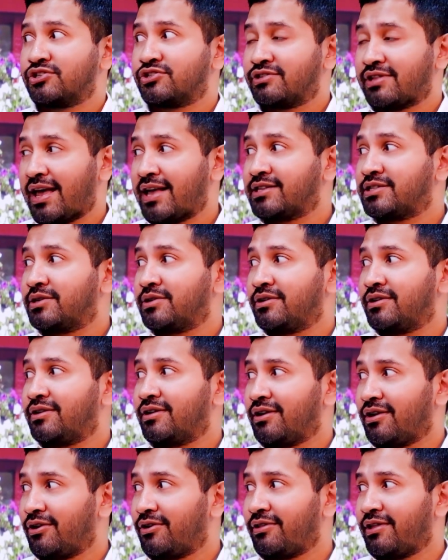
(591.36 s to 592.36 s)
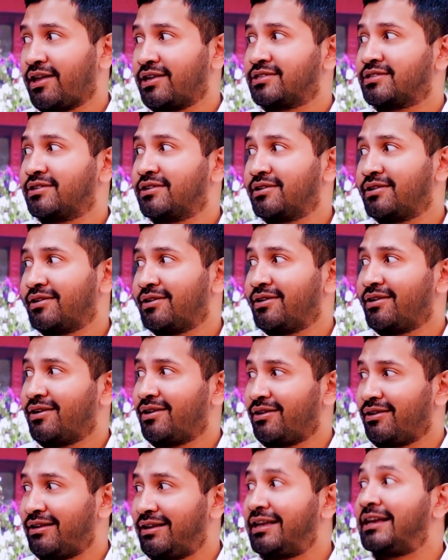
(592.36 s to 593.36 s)
there's
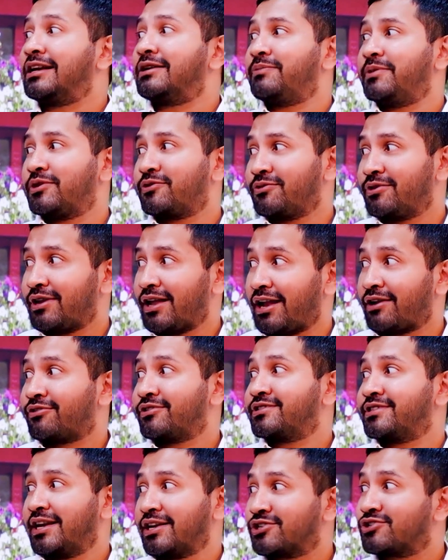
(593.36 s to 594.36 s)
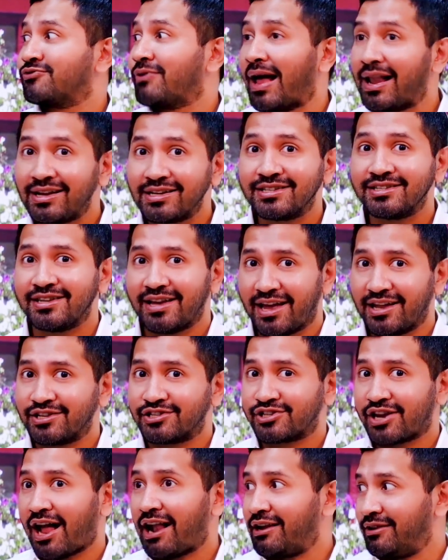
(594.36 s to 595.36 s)
a link between heterosexuality
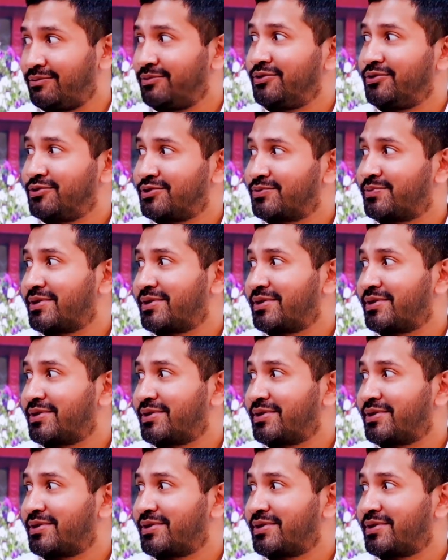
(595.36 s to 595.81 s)
and child abuse,